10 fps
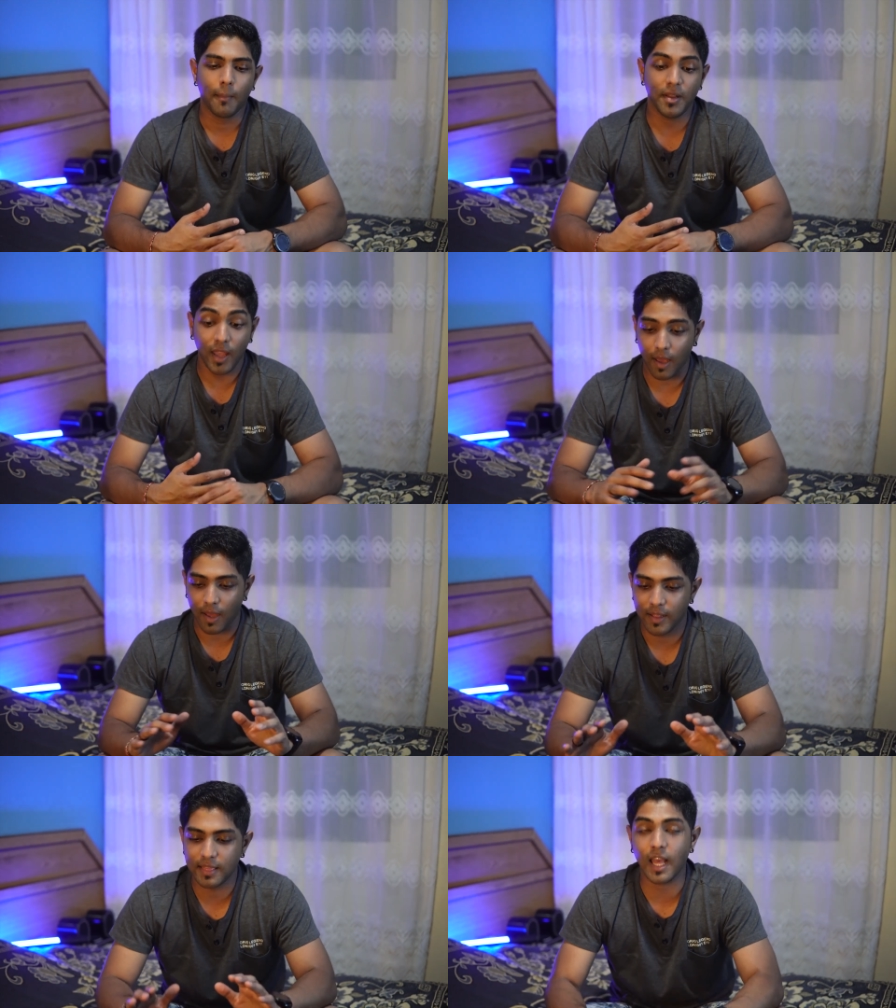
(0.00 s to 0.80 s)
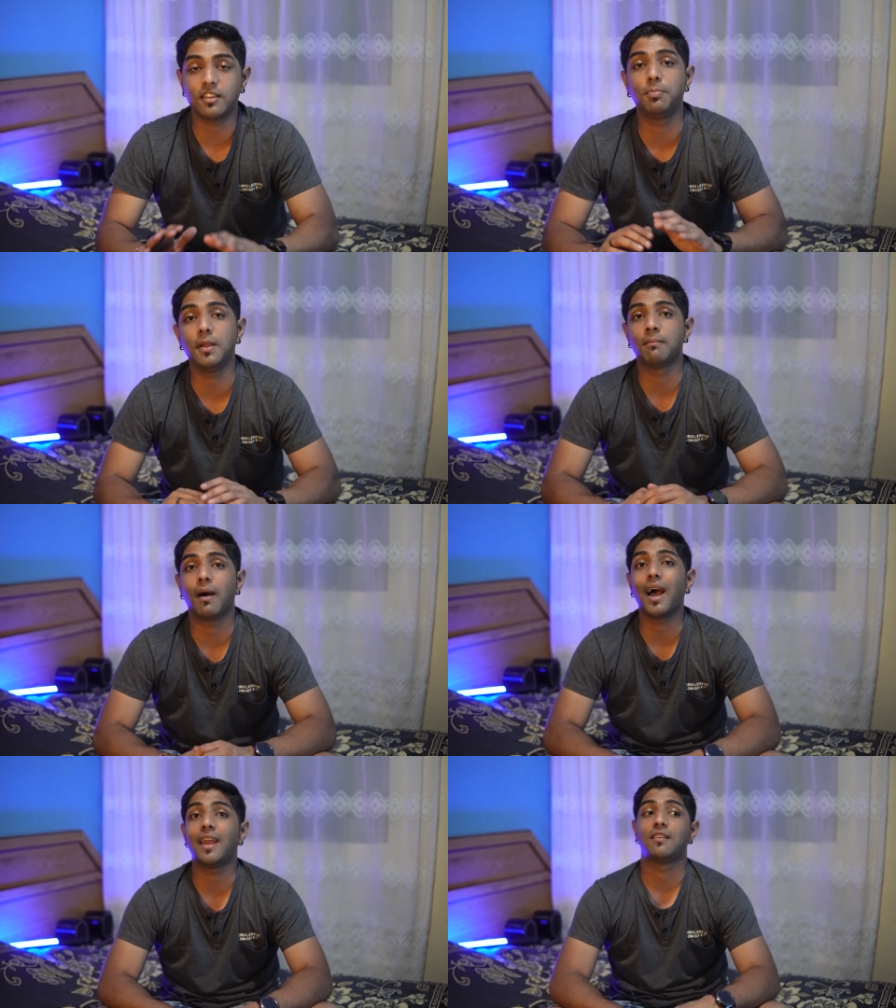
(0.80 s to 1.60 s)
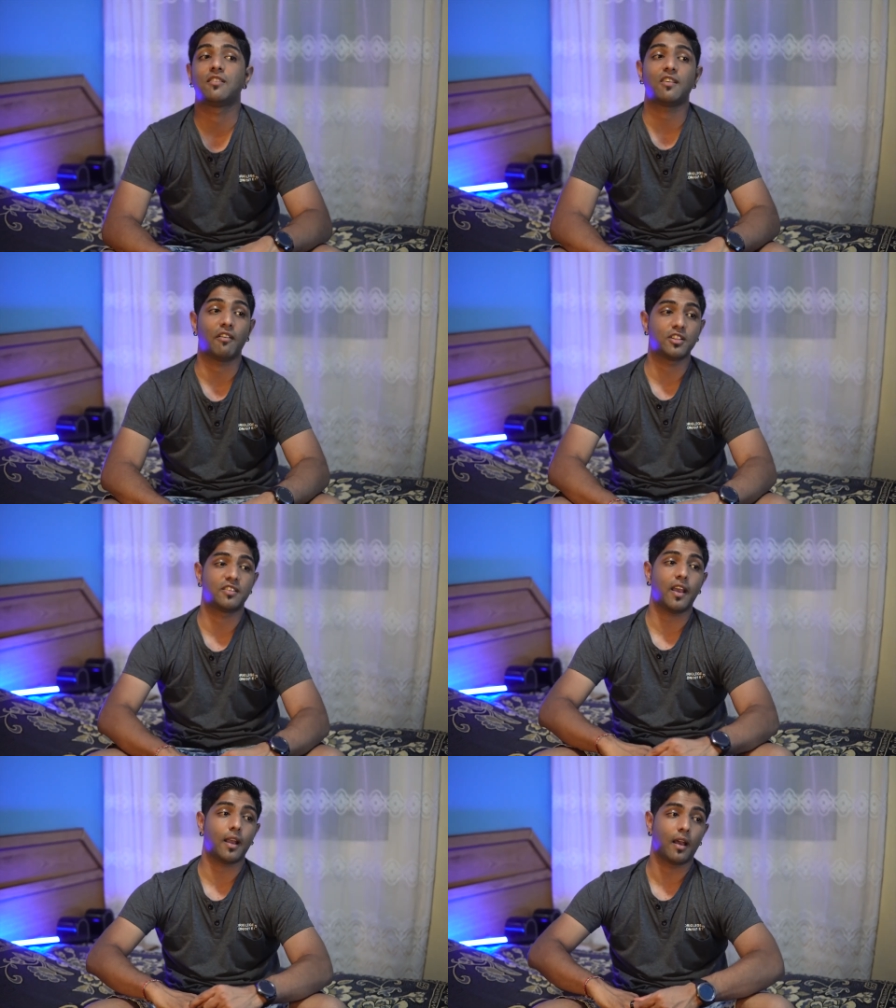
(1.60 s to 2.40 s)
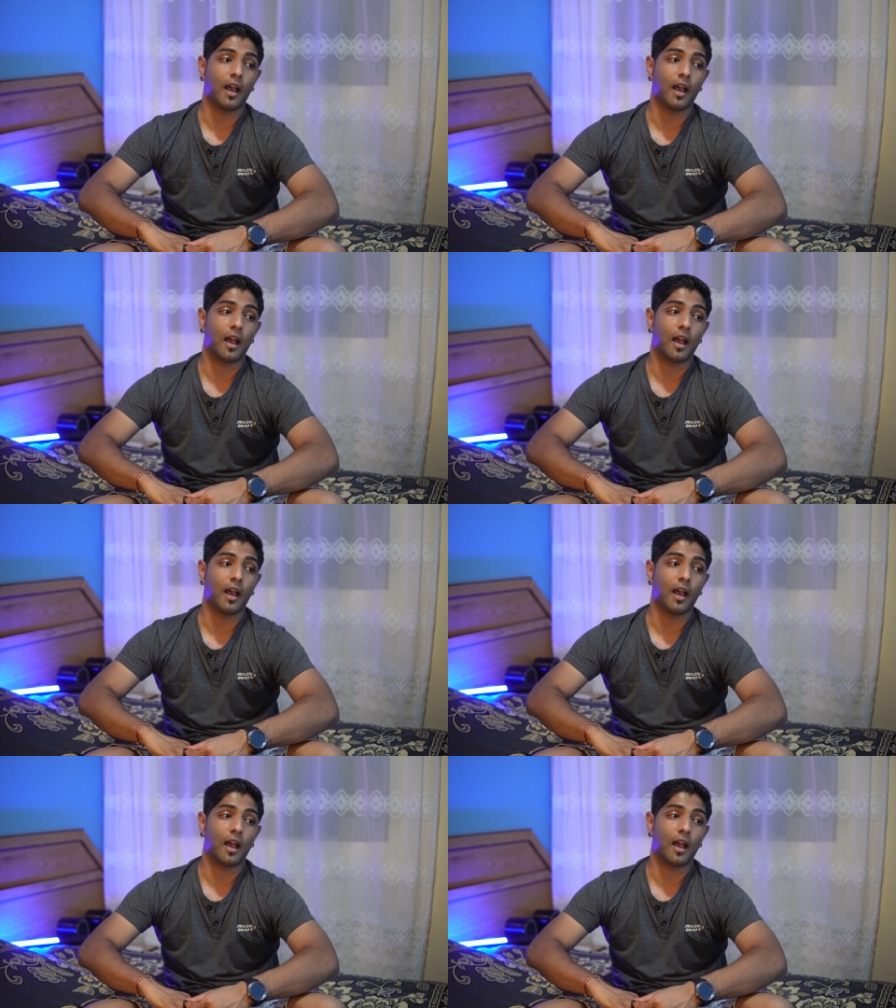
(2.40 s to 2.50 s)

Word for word: But yeah, that's been my travel tech.